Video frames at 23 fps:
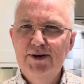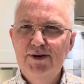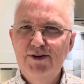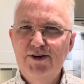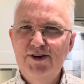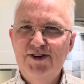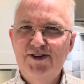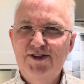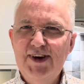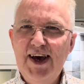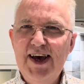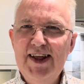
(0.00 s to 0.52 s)
to
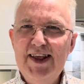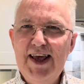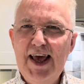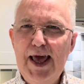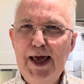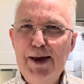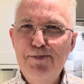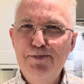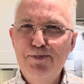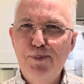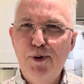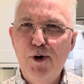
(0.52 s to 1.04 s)
set
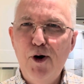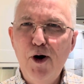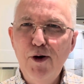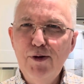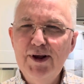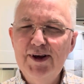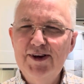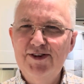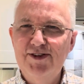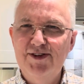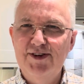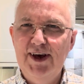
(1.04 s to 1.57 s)
a
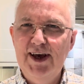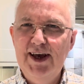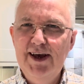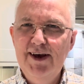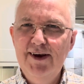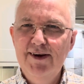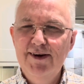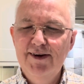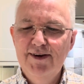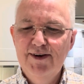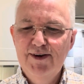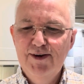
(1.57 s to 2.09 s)
policy